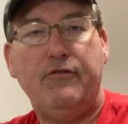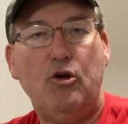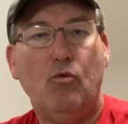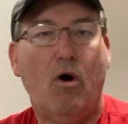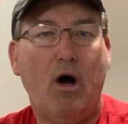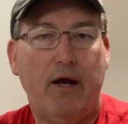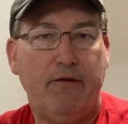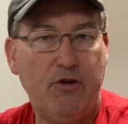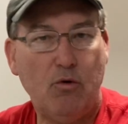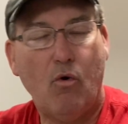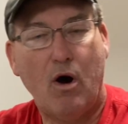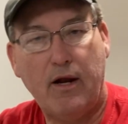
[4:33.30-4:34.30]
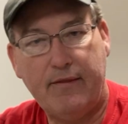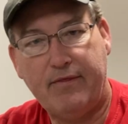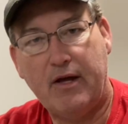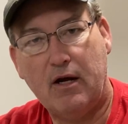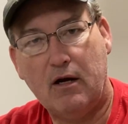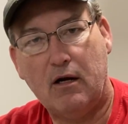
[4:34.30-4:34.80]
if you want it
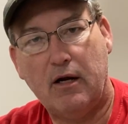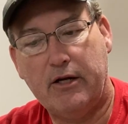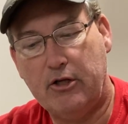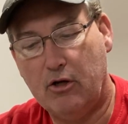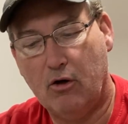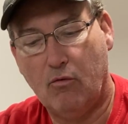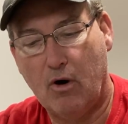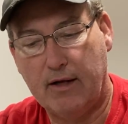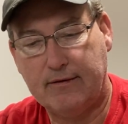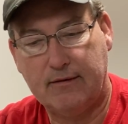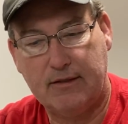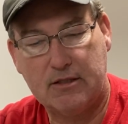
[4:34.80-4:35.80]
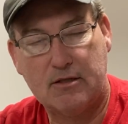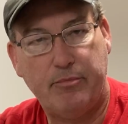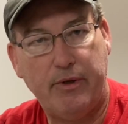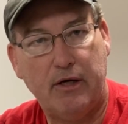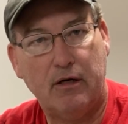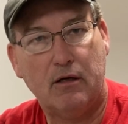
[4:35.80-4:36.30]
there and you don't want it to
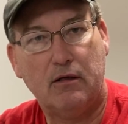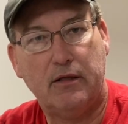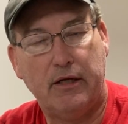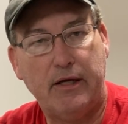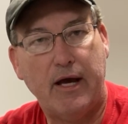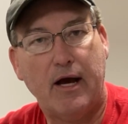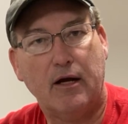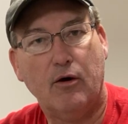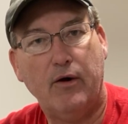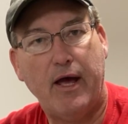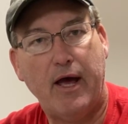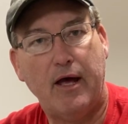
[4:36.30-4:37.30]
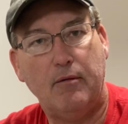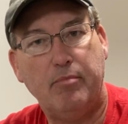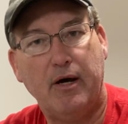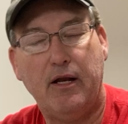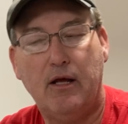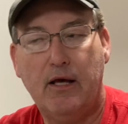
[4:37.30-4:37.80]
disappear, then yeah, go ahead.
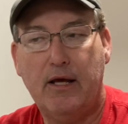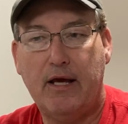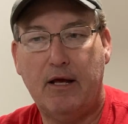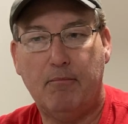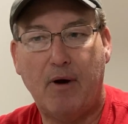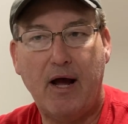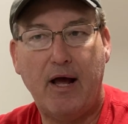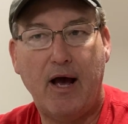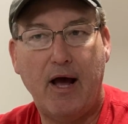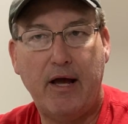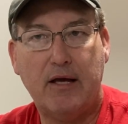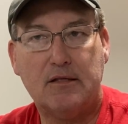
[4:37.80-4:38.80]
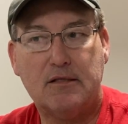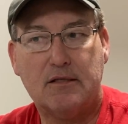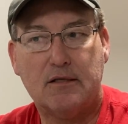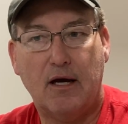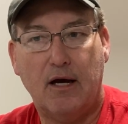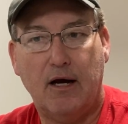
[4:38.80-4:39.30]
But in my
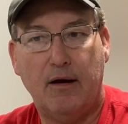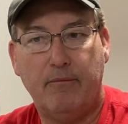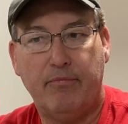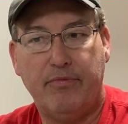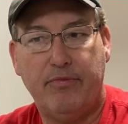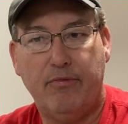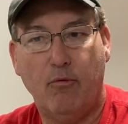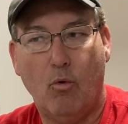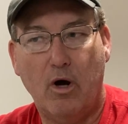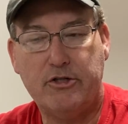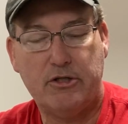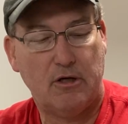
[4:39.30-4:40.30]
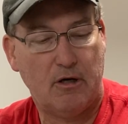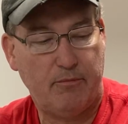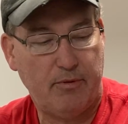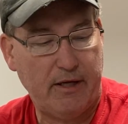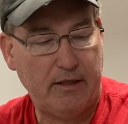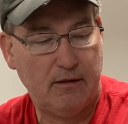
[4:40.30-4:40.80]
eyes, once your
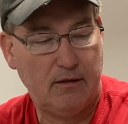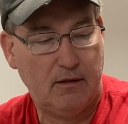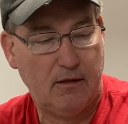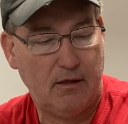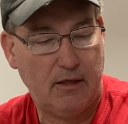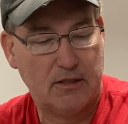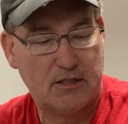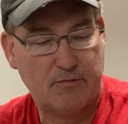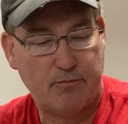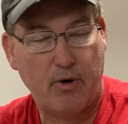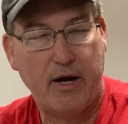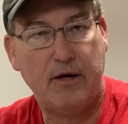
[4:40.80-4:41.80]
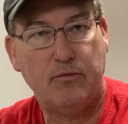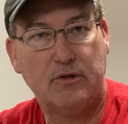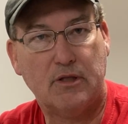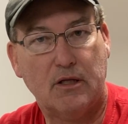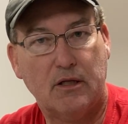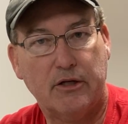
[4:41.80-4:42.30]
airplane is sprayed
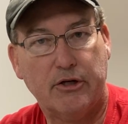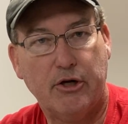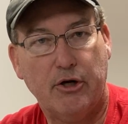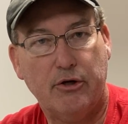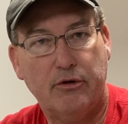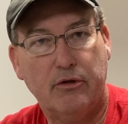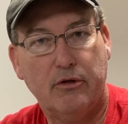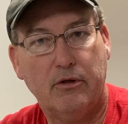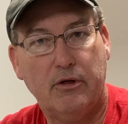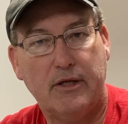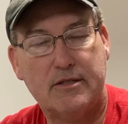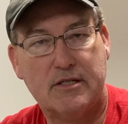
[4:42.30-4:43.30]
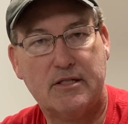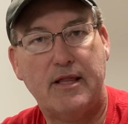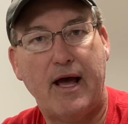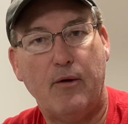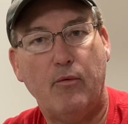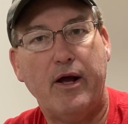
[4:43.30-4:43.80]
with the clear coat, it's
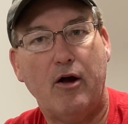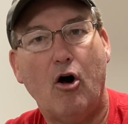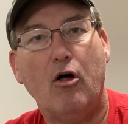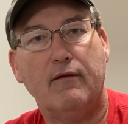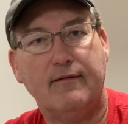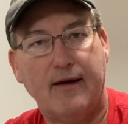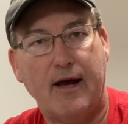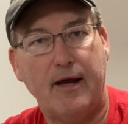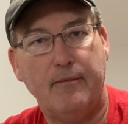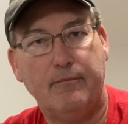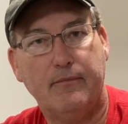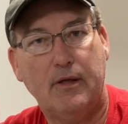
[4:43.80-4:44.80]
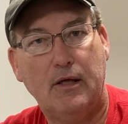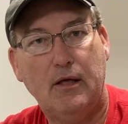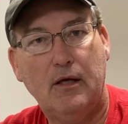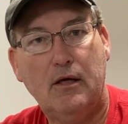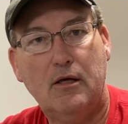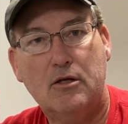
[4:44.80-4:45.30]
that way all the time.
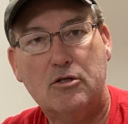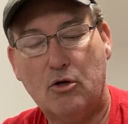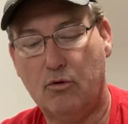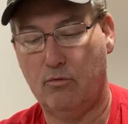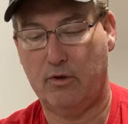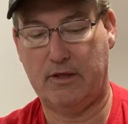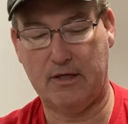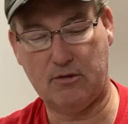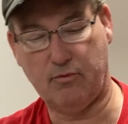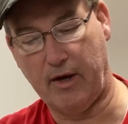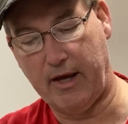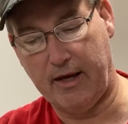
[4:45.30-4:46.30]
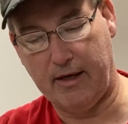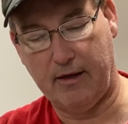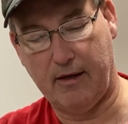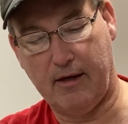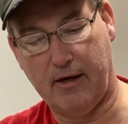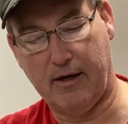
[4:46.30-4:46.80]
So with this
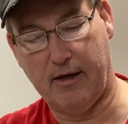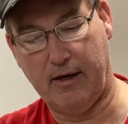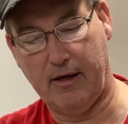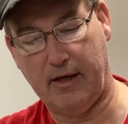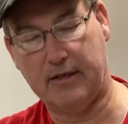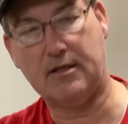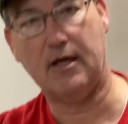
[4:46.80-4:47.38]
way, it's